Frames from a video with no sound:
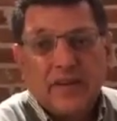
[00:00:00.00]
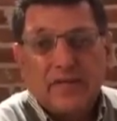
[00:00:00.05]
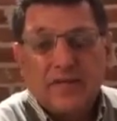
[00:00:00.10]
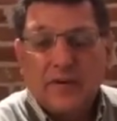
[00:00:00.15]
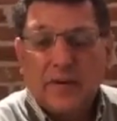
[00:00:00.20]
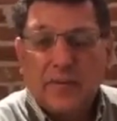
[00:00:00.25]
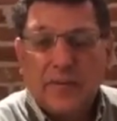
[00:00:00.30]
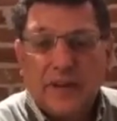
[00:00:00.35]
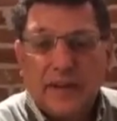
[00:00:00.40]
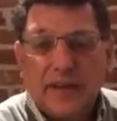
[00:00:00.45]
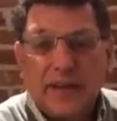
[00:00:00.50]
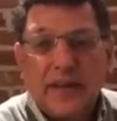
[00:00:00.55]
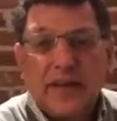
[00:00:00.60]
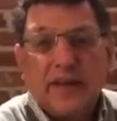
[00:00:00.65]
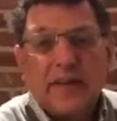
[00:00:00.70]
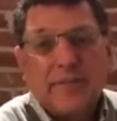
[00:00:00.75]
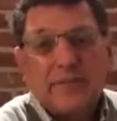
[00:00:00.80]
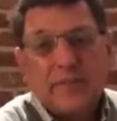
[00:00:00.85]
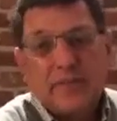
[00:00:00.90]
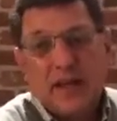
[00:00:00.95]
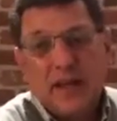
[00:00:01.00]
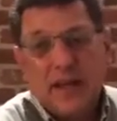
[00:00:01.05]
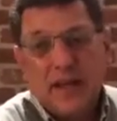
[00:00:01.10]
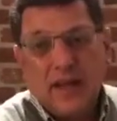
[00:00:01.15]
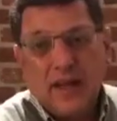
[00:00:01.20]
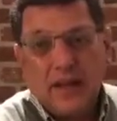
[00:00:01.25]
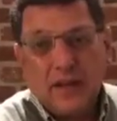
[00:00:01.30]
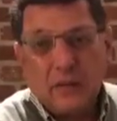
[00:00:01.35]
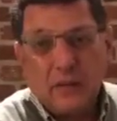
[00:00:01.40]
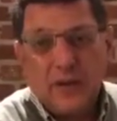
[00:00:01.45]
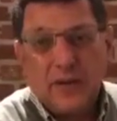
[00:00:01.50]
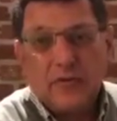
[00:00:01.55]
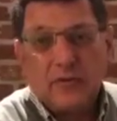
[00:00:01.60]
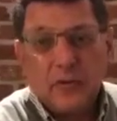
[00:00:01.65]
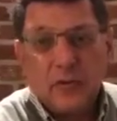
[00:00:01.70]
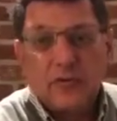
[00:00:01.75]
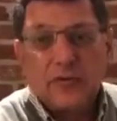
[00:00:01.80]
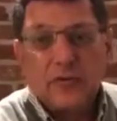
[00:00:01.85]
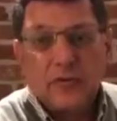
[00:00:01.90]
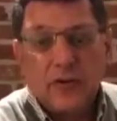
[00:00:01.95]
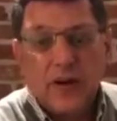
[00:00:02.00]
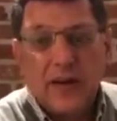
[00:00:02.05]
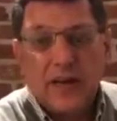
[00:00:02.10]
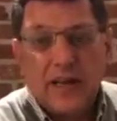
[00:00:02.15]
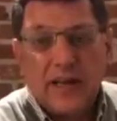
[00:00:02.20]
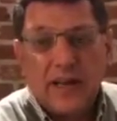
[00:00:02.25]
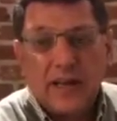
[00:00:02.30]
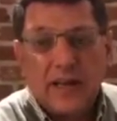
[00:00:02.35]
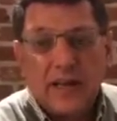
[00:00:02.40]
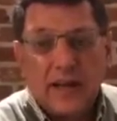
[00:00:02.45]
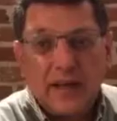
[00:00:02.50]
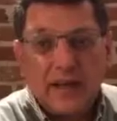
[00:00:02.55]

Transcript: From there, I went to Australia.